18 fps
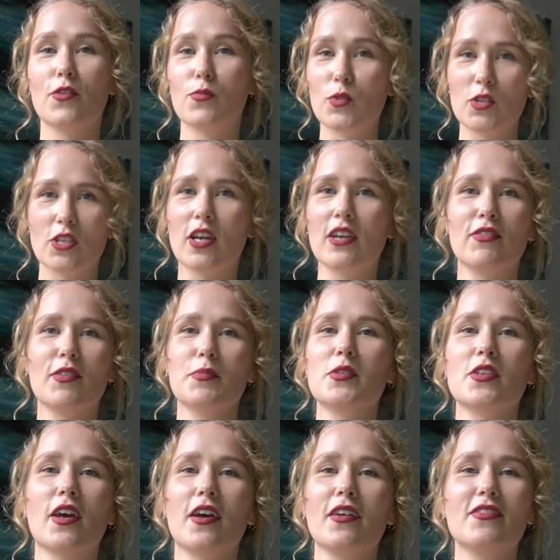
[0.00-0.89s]
what I've
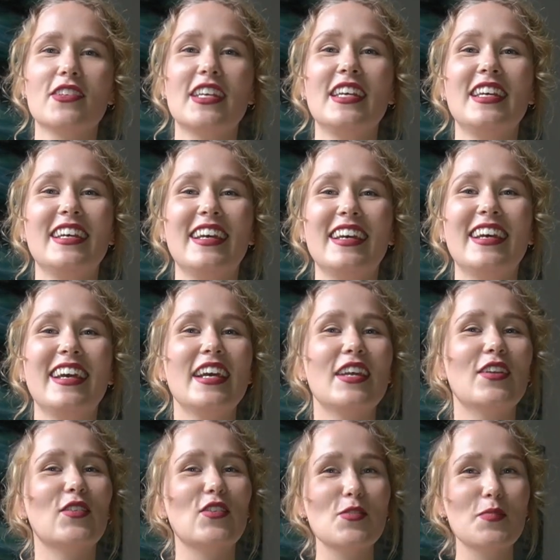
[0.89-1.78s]
observed,
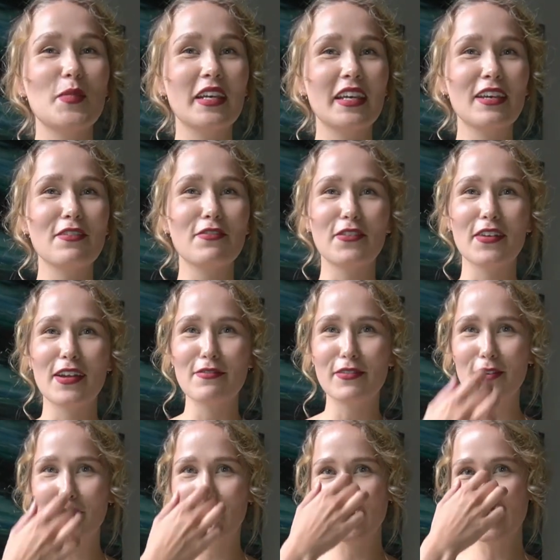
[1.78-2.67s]
not speaking for
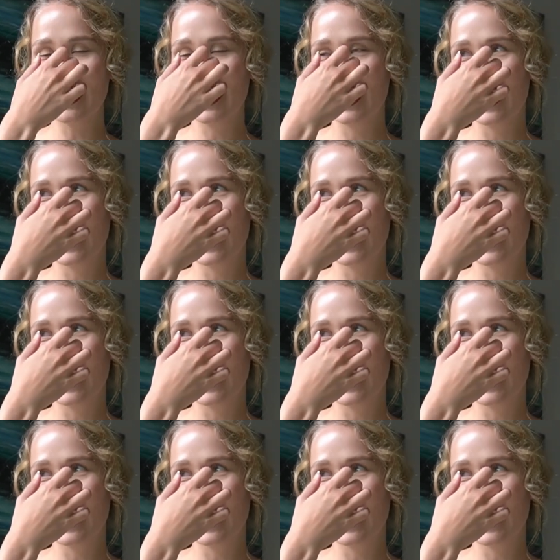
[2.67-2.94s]
everyone,